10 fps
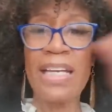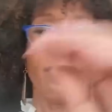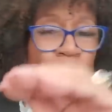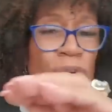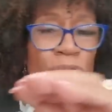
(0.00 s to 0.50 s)
And
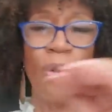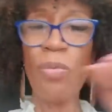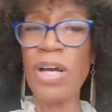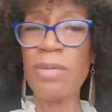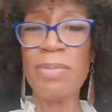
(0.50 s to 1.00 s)
if you don't
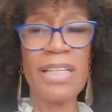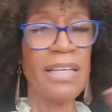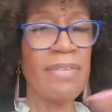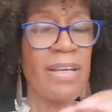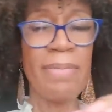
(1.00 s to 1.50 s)
want to
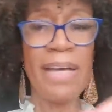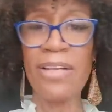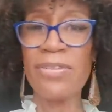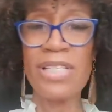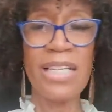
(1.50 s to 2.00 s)
believe that
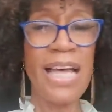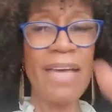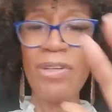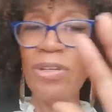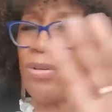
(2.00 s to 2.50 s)
Michael's
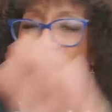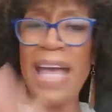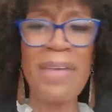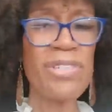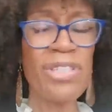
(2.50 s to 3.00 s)
alive, you don't
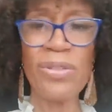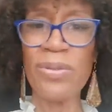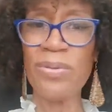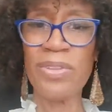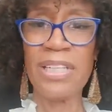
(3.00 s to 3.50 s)
have to.